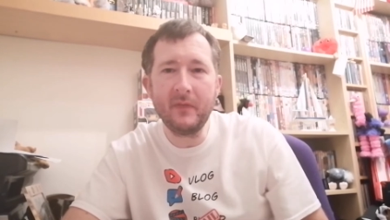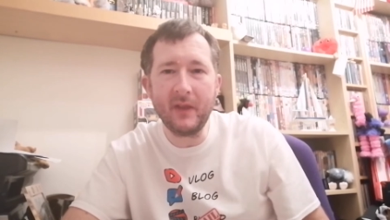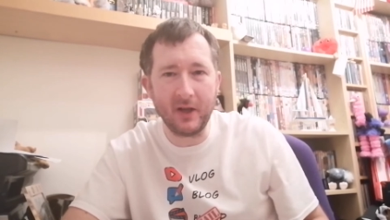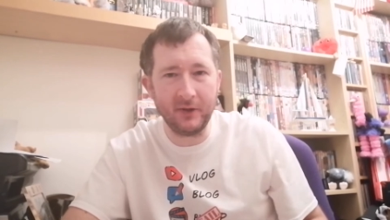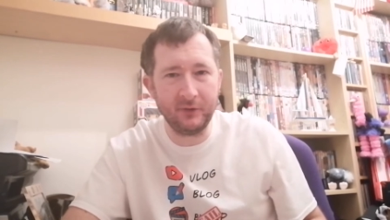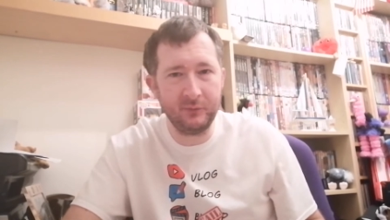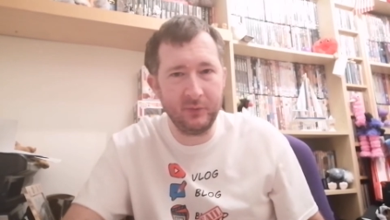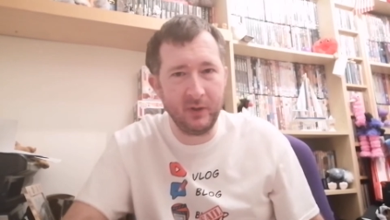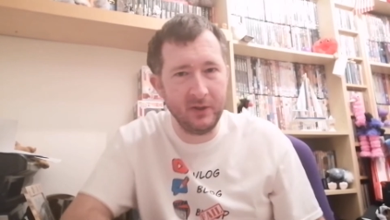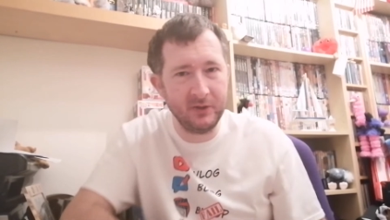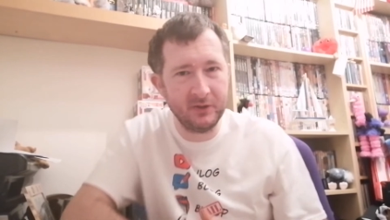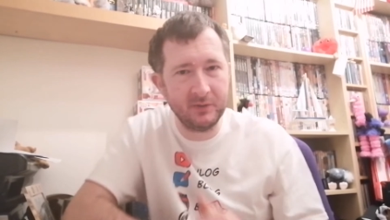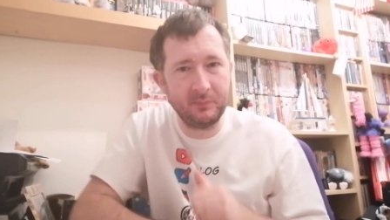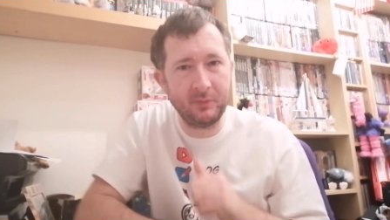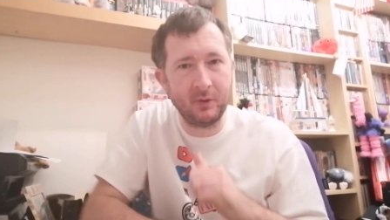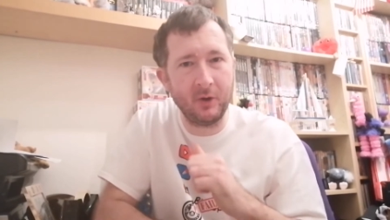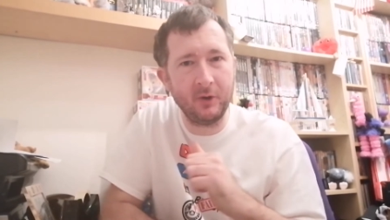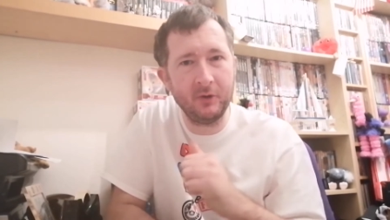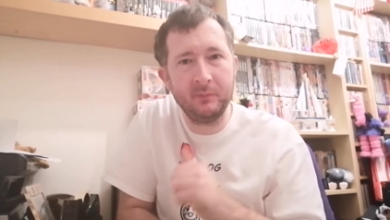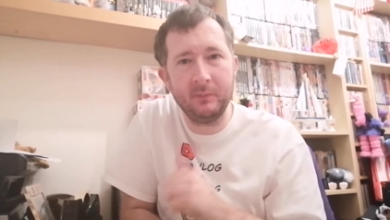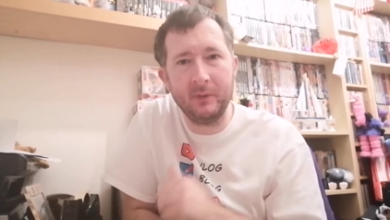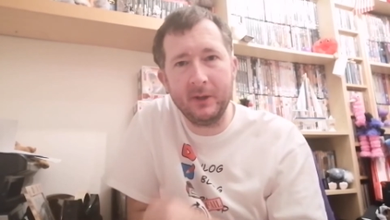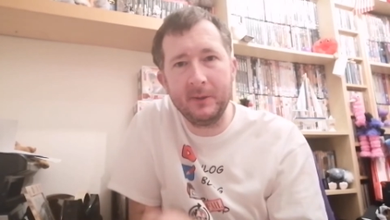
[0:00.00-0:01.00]
that's really
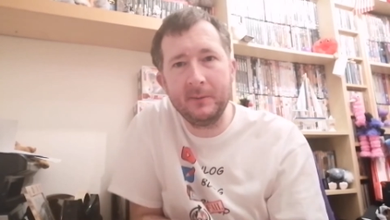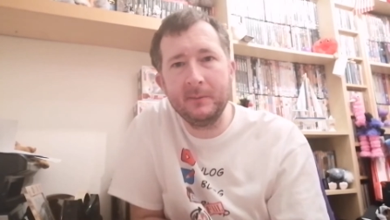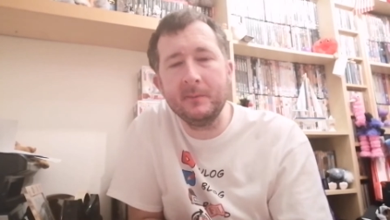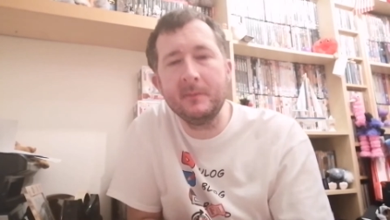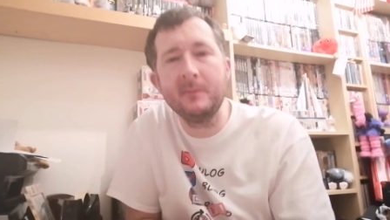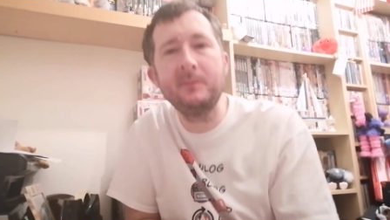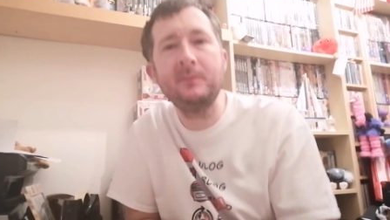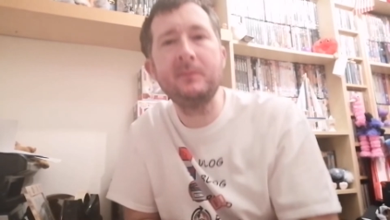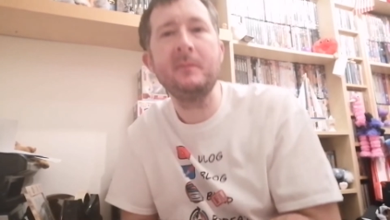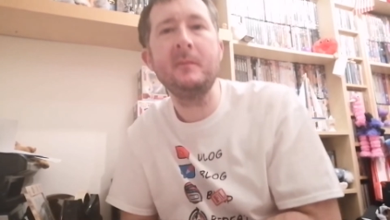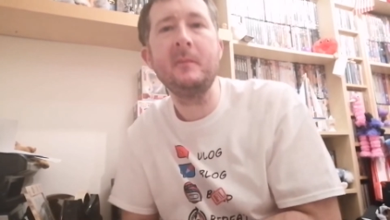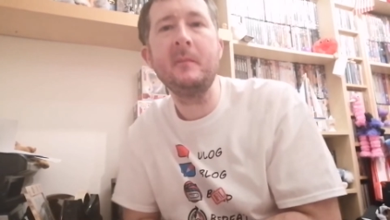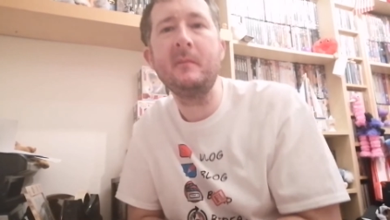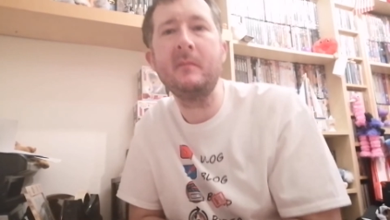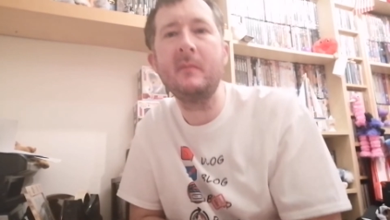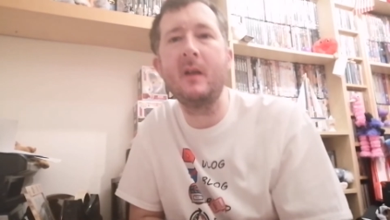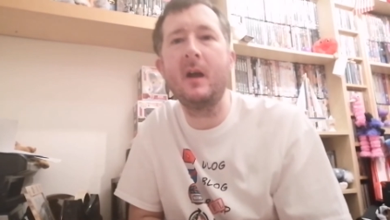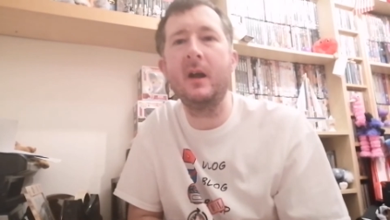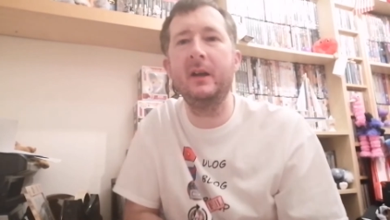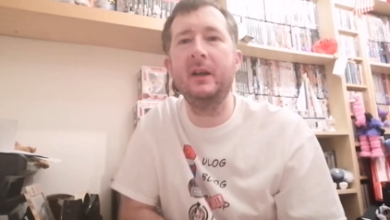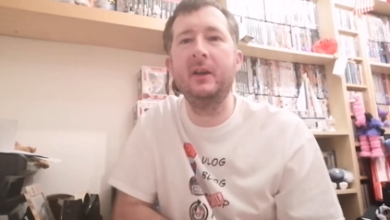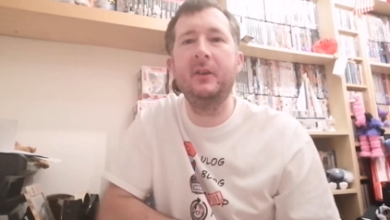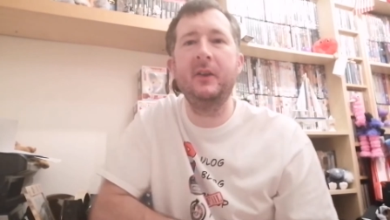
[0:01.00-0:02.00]
surprised me.
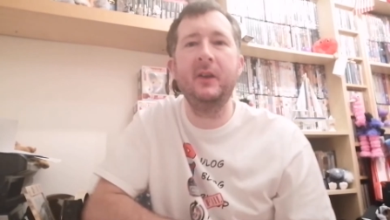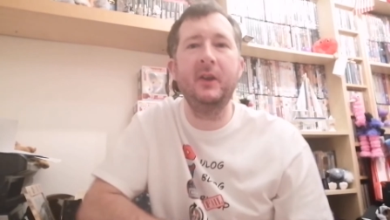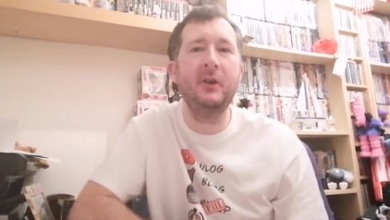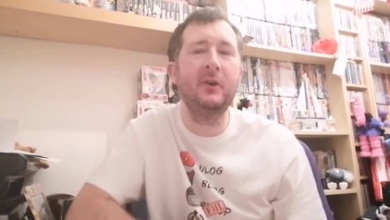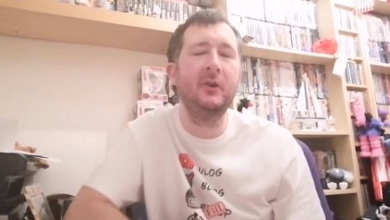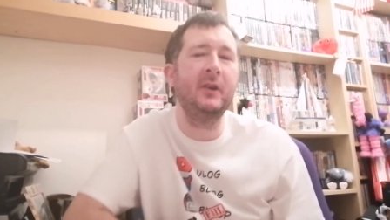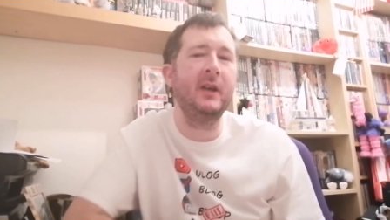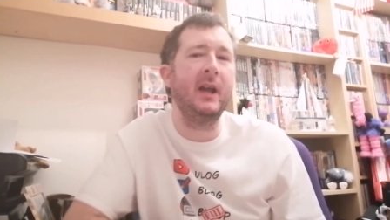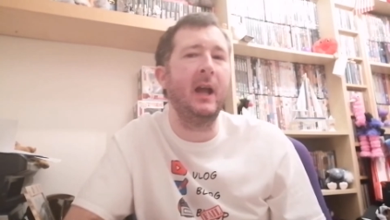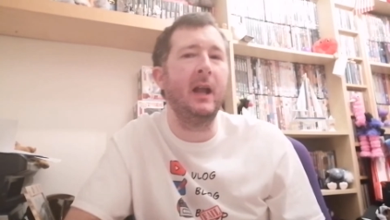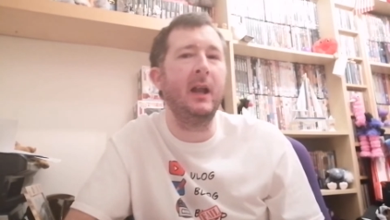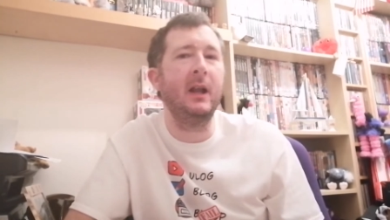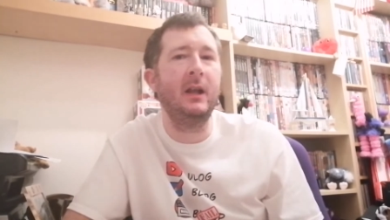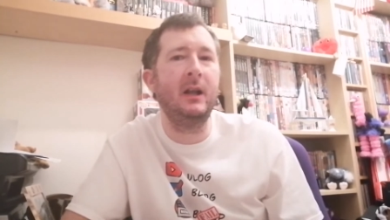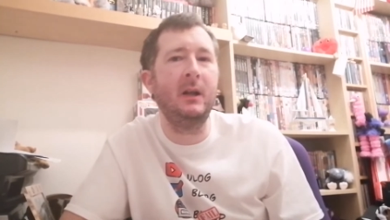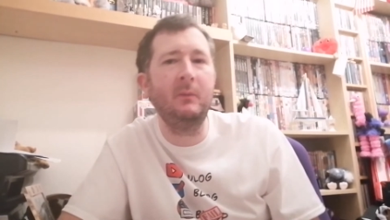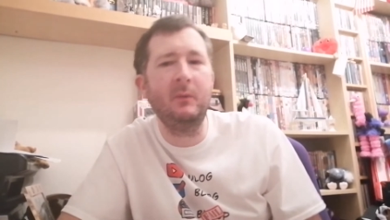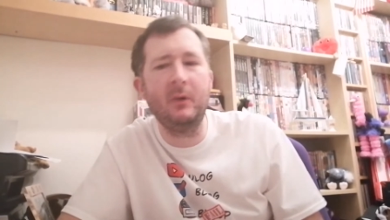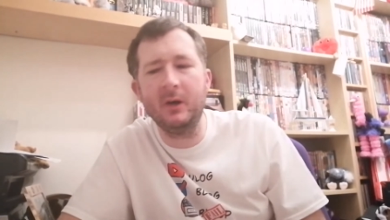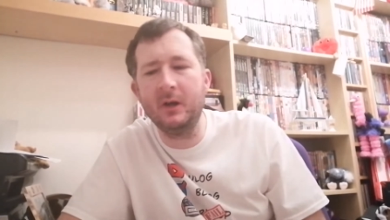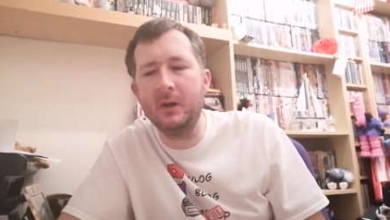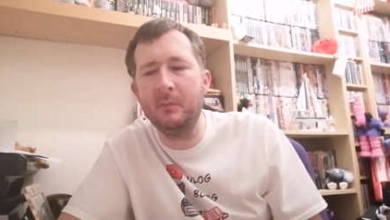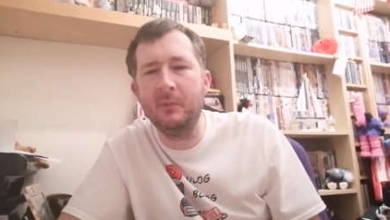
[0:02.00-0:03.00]
I didn't think you could get
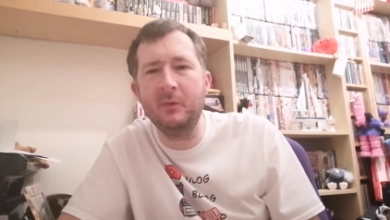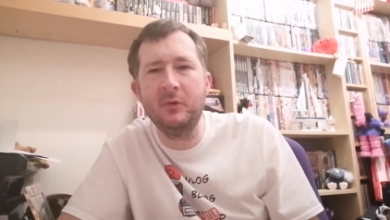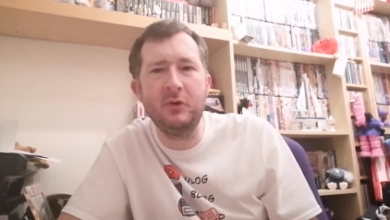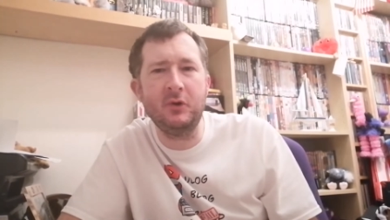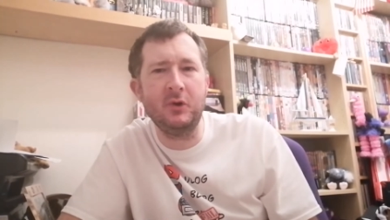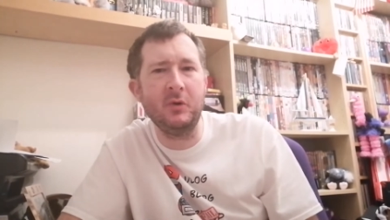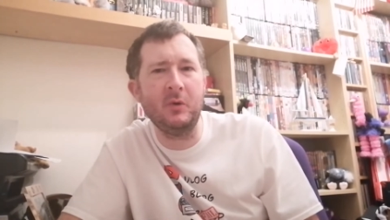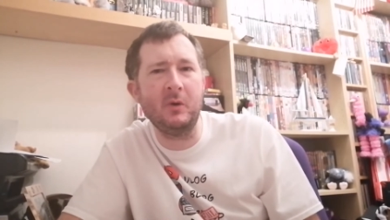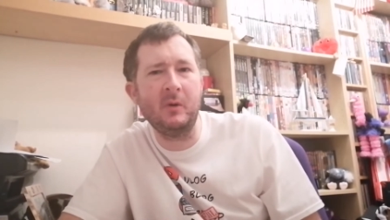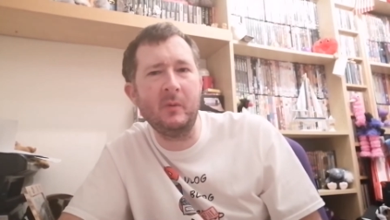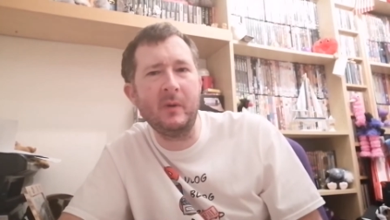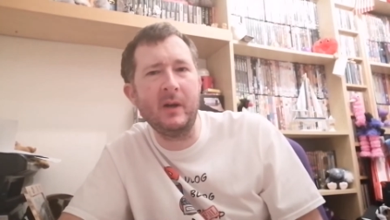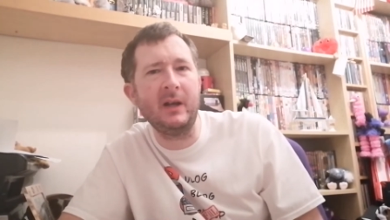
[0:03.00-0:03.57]
um, like a mature